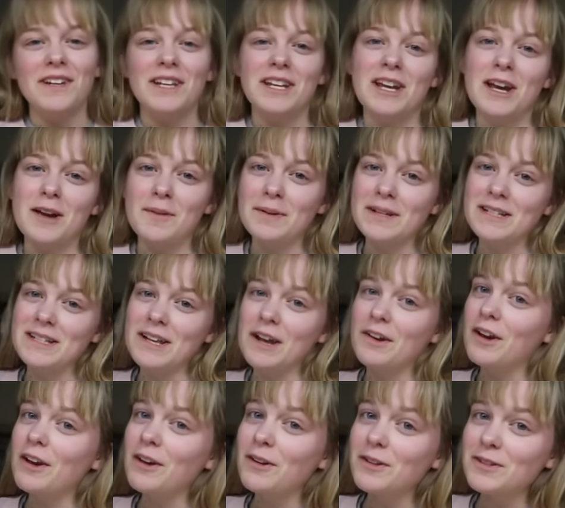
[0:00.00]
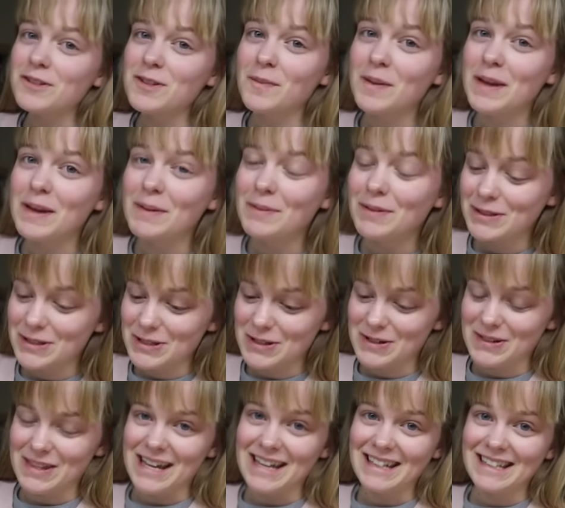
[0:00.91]
video because I know lots of people
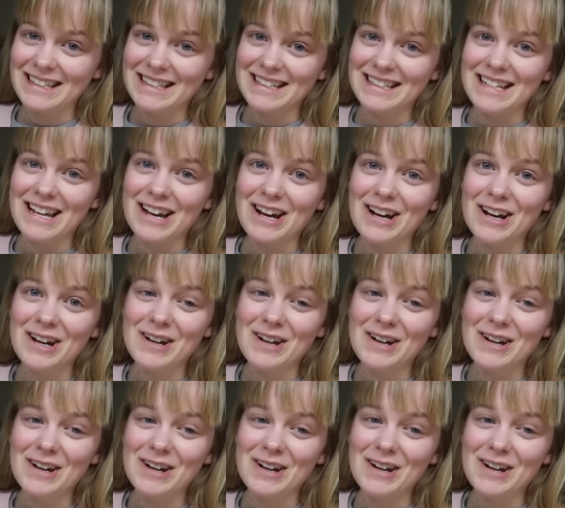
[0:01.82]
do this.